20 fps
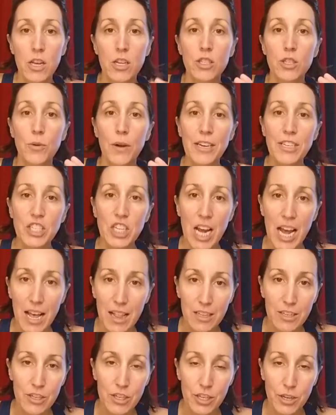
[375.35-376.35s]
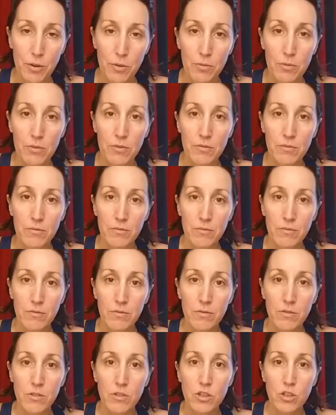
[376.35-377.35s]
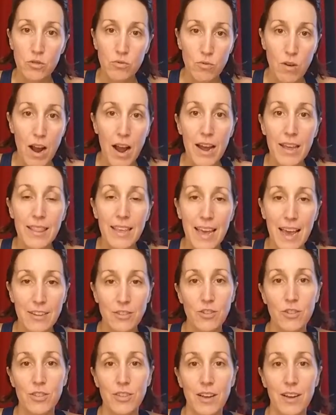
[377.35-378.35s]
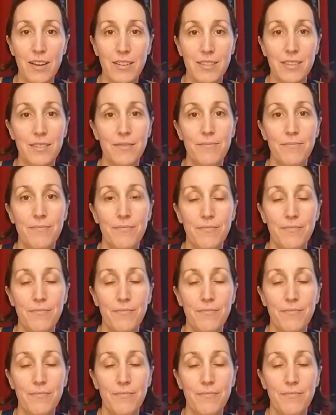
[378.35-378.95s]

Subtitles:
So I challenge you, try the exercise.